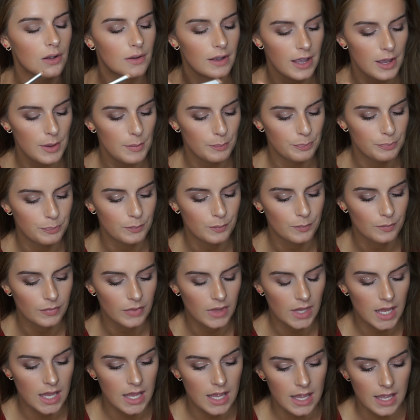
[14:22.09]
Okay.
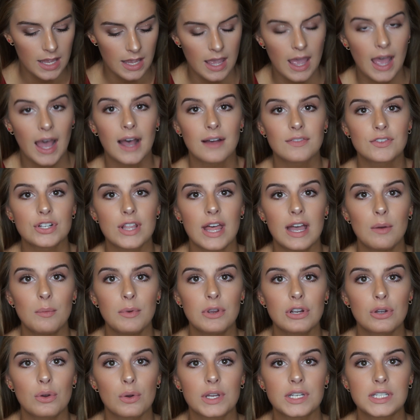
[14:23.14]
After that, we
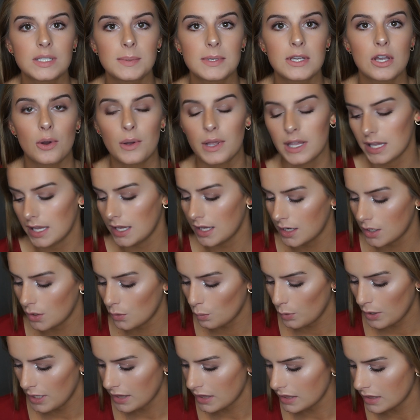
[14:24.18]
are going to be going
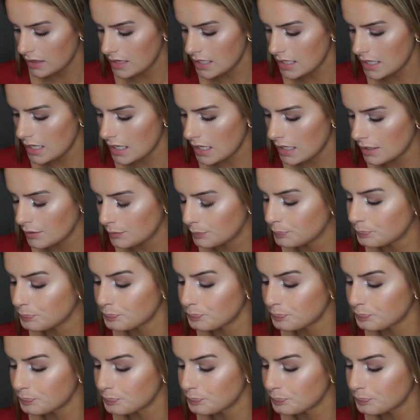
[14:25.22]
in with the